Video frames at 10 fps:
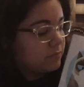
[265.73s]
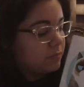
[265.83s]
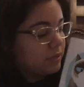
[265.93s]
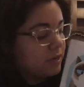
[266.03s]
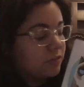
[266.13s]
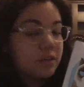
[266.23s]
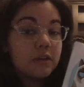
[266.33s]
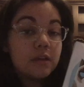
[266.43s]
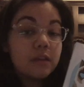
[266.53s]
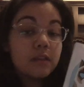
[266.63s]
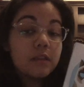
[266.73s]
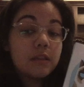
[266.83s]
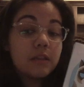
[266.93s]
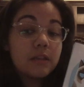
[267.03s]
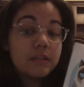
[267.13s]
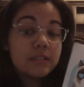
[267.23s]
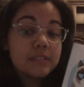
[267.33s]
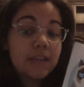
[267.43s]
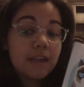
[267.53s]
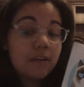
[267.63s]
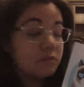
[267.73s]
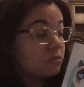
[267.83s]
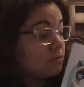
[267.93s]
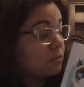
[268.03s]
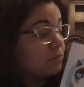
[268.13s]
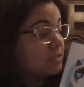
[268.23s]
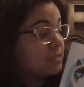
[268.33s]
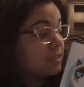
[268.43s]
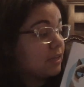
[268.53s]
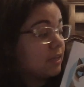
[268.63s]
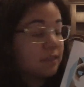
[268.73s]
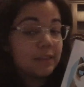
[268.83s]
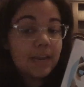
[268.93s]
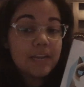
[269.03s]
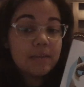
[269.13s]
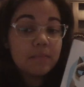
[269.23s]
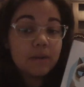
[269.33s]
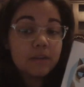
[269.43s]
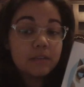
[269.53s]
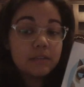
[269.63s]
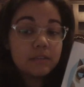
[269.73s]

We hear the L sound when we see ladybug.